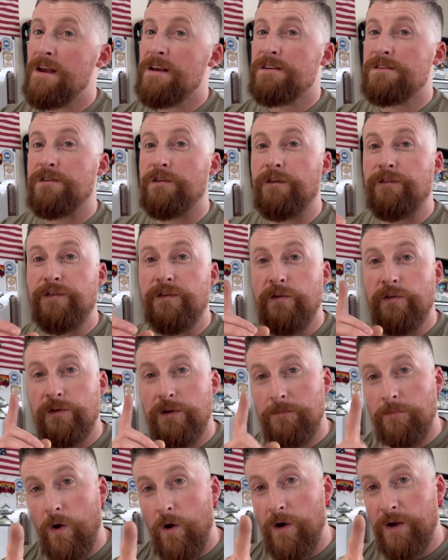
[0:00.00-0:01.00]
So if you're on
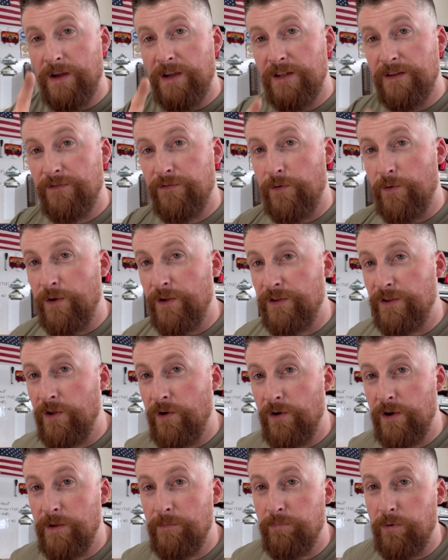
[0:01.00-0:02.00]
the market for a
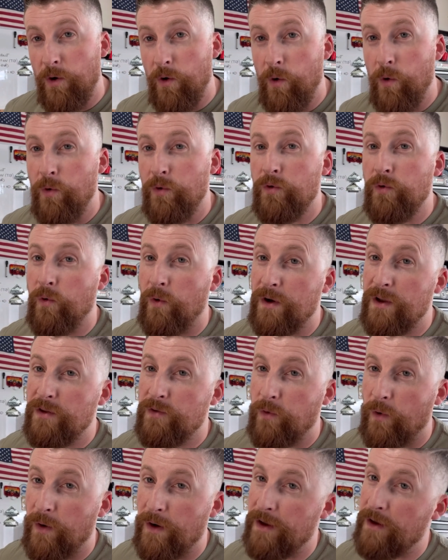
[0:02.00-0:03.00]
TRD Pro
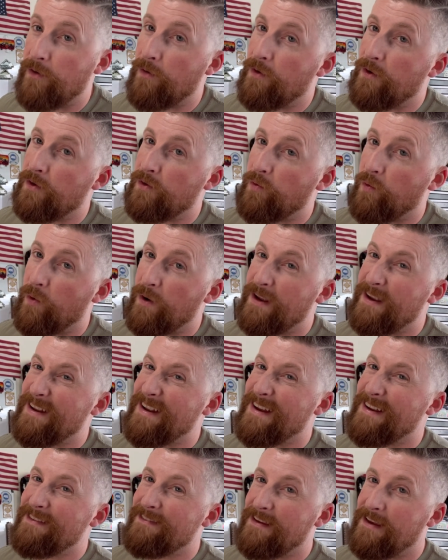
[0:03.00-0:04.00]
2020 or
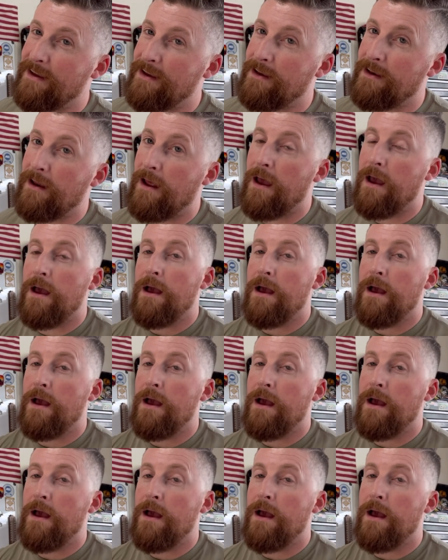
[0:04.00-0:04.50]
2019,